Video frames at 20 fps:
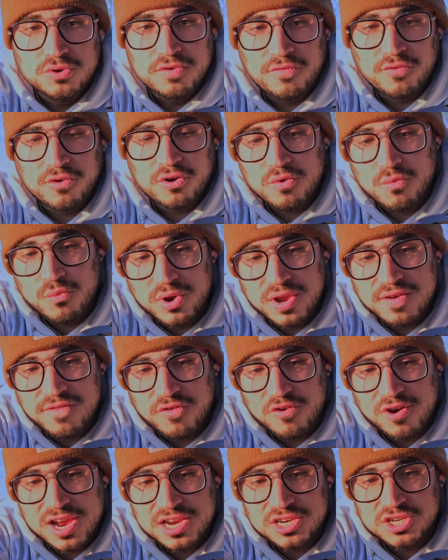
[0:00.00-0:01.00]
for a
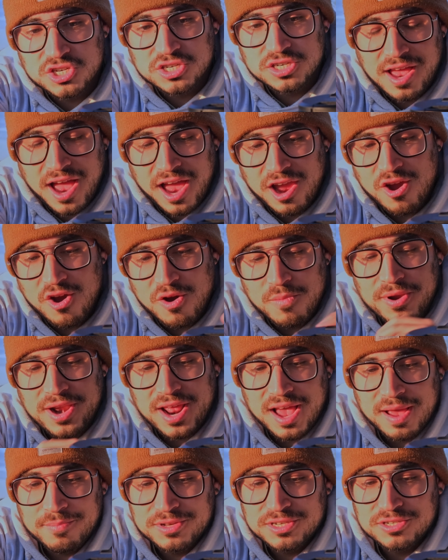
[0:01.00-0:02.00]
refresh. I hope it happens